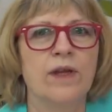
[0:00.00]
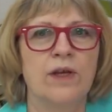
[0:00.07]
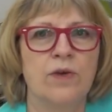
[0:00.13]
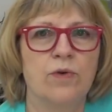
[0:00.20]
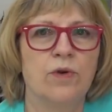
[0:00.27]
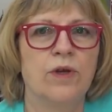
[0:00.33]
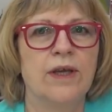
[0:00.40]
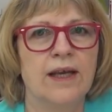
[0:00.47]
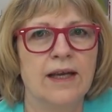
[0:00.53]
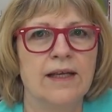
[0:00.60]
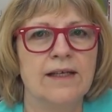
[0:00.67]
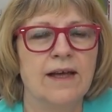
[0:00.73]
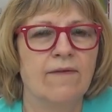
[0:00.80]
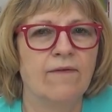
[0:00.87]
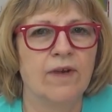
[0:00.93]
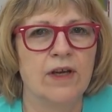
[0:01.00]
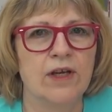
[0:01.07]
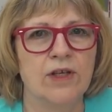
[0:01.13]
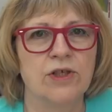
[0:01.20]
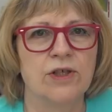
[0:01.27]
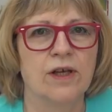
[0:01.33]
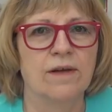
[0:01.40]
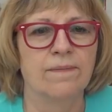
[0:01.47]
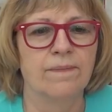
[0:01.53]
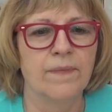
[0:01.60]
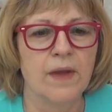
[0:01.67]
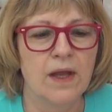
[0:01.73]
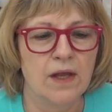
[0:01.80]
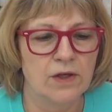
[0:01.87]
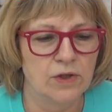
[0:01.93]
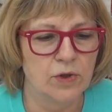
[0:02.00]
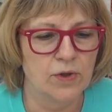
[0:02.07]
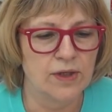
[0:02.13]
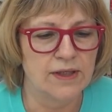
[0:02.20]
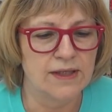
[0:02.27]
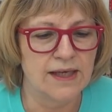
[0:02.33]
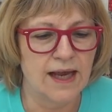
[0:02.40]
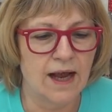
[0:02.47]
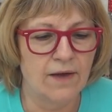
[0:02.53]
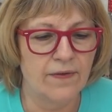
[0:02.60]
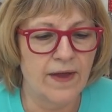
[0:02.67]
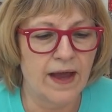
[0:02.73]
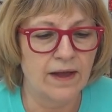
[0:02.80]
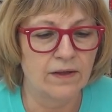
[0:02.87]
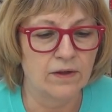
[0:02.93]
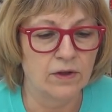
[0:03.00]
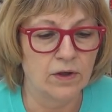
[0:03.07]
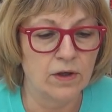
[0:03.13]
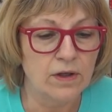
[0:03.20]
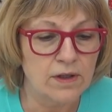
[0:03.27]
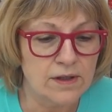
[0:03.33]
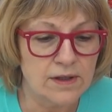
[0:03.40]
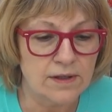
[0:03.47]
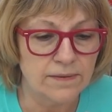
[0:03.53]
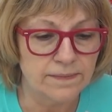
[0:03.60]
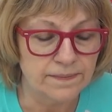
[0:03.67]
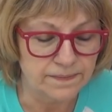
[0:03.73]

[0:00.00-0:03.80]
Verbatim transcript: that you could get a definition. So you can see how that looks.